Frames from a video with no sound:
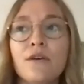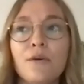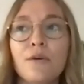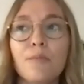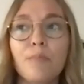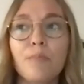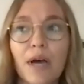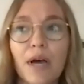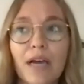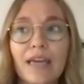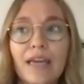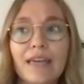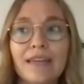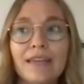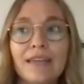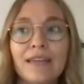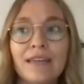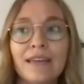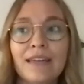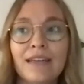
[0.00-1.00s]
But
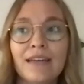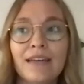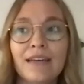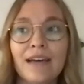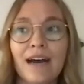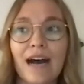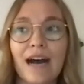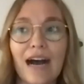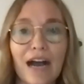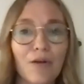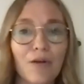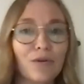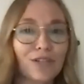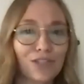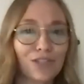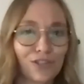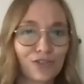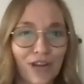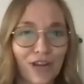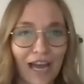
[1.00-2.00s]
I want
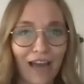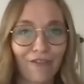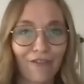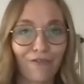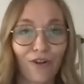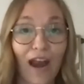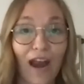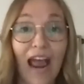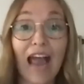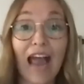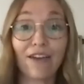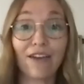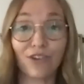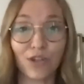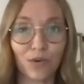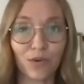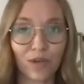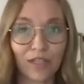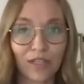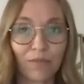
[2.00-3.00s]
to strive for
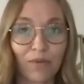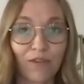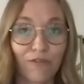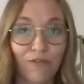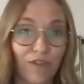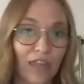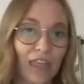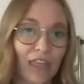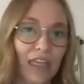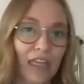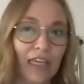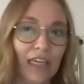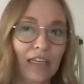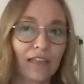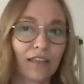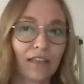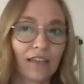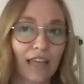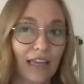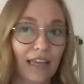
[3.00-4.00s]
everyone to be
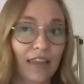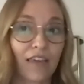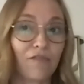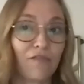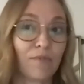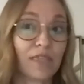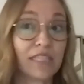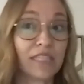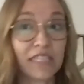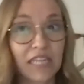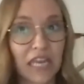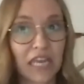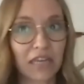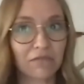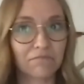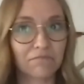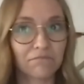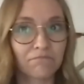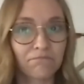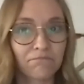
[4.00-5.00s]
feeling like they've been
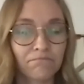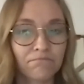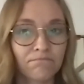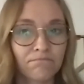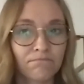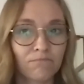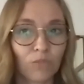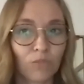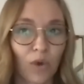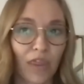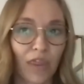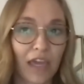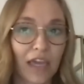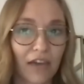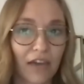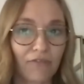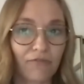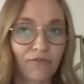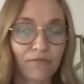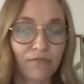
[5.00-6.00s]
seen when they
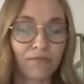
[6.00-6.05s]
give.